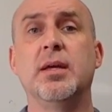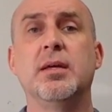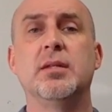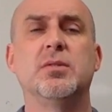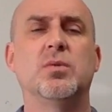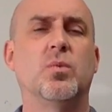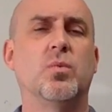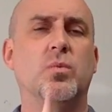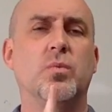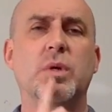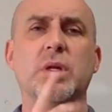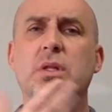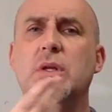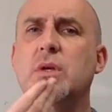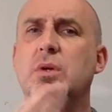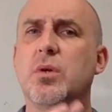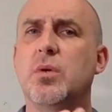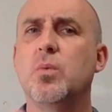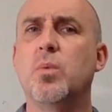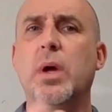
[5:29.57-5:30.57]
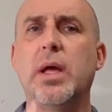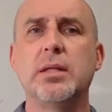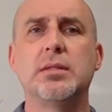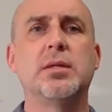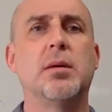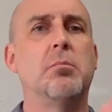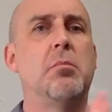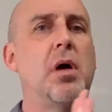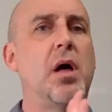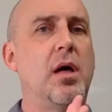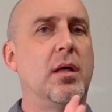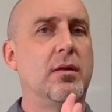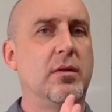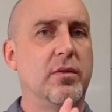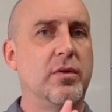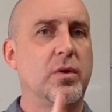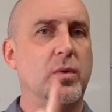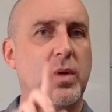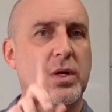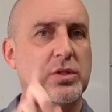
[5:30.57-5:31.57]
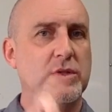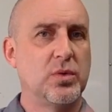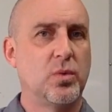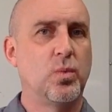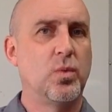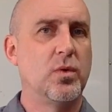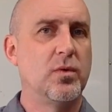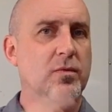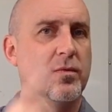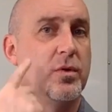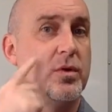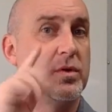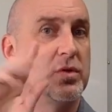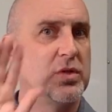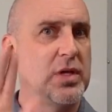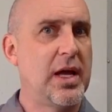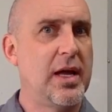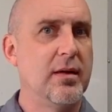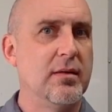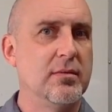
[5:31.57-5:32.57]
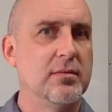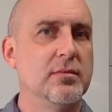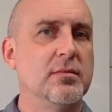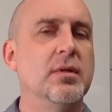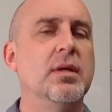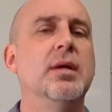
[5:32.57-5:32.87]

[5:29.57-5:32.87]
It's a really good way to model the question word for your child.